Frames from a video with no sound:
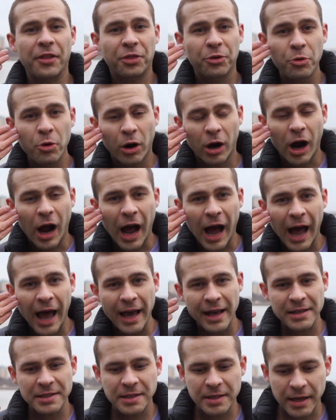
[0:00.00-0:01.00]
through our
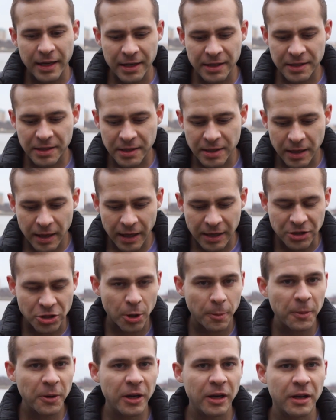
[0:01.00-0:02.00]
eyes is
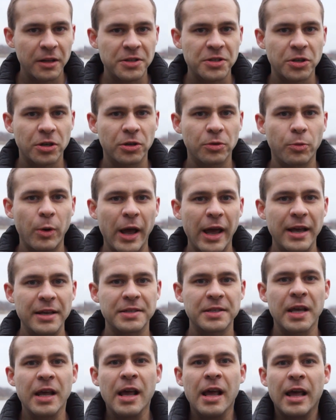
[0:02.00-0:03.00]
interpreted in certain
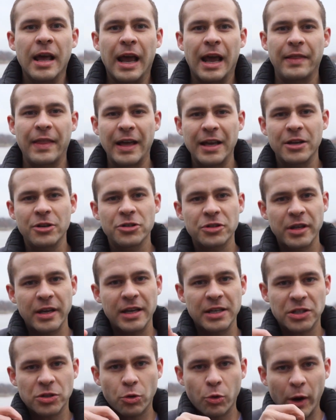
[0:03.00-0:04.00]
ways, and that
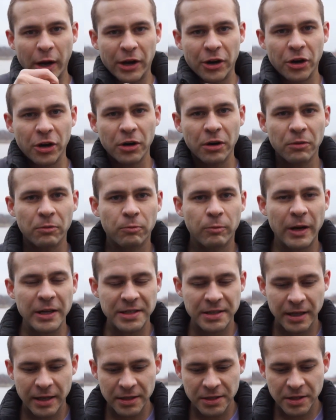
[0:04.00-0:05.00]
usually is quicker
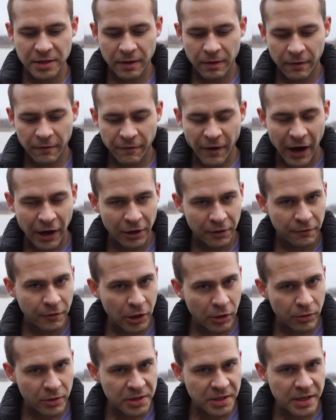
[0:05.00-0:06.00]
resonance firing
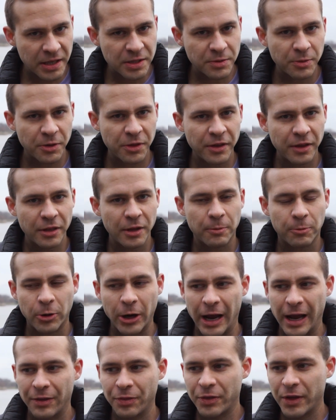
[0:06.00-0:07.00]
frequencies within the
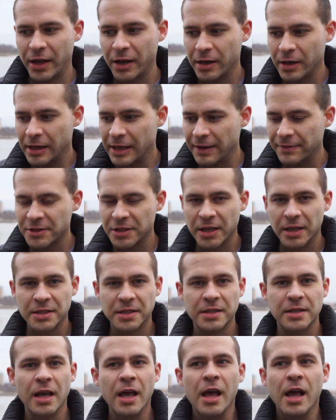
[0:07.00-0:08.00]
brain that gives
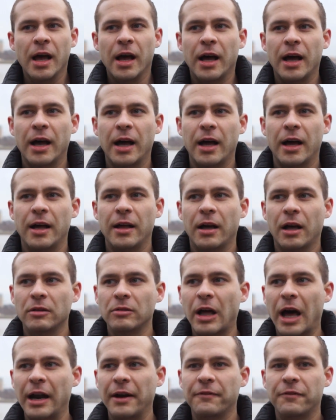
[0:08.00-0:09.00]
us a
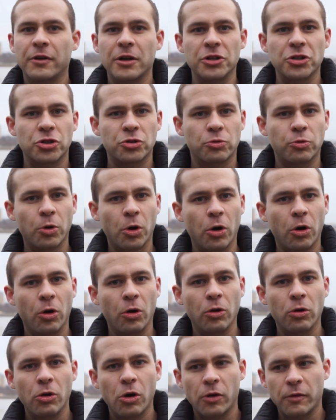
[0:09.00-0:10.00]
lot of
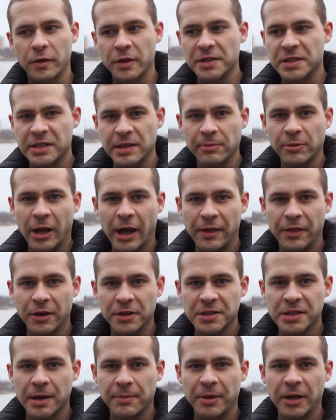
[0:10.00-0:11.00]
control over the stimuli
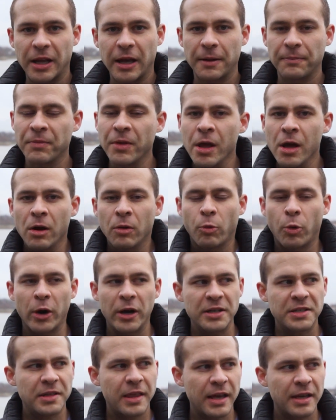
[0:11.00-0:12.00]
that it's coming in.
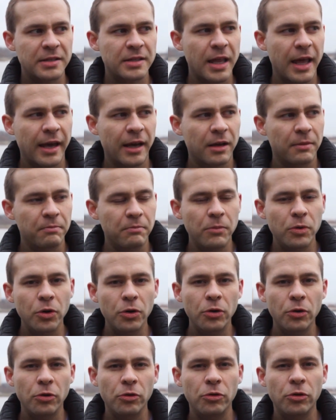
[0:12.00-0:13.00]
Whereas things like
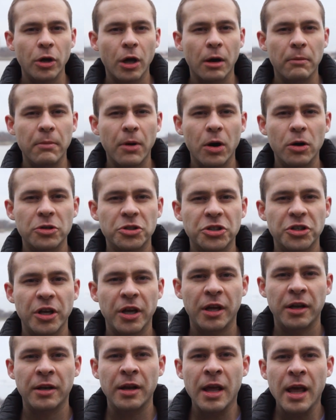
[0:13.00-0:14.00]
mood,
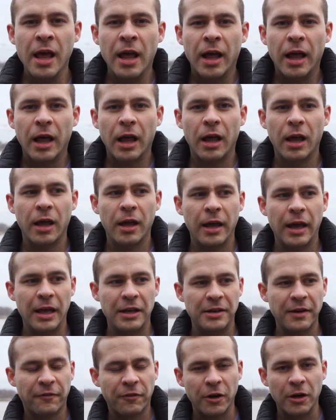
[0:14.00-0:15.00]
emotion,
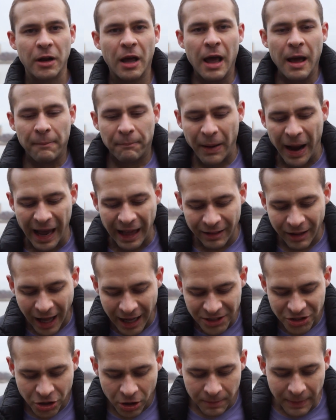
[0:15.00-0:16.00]
and different
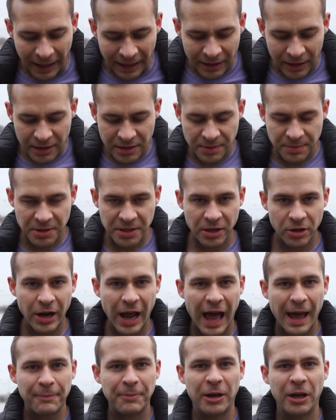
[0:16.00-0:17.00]
biological mechanisms that are
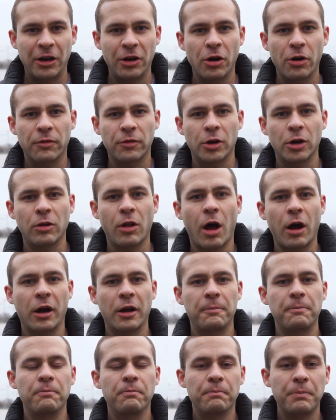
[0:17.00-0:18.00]
happening over a
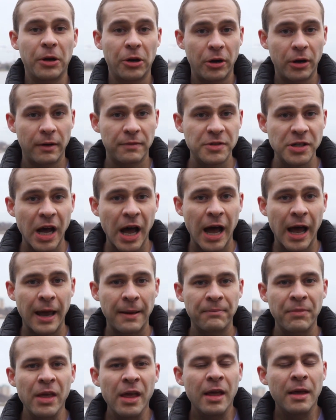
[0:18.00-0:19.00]
longer period of
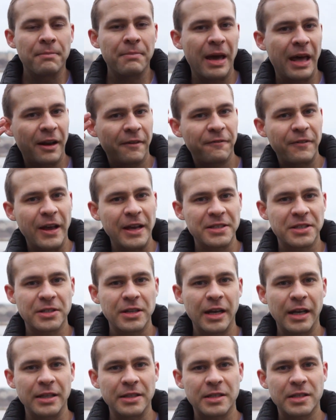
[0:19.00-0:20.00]
time
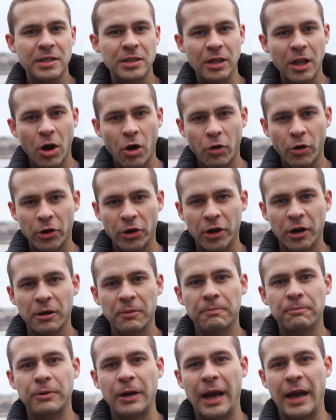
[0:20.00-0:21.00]
manifest in slower
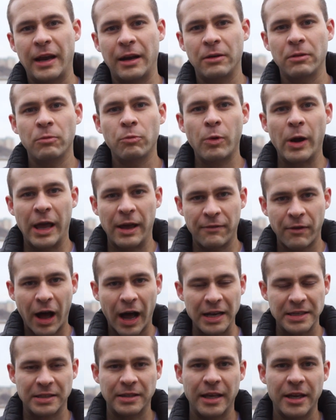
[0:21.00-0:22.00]
brain wave
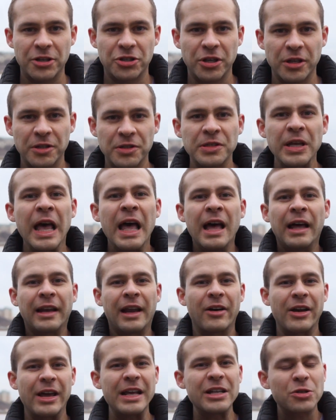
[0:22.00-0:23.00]
oscillations.
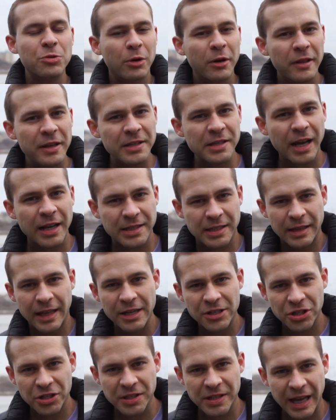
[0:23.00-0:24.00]
Now, each one of these
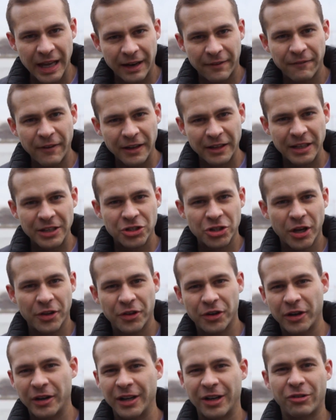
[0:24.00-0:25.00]
oscillations can affect each
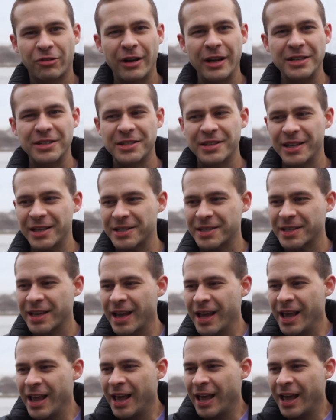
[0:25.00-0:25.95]
other, and it creates this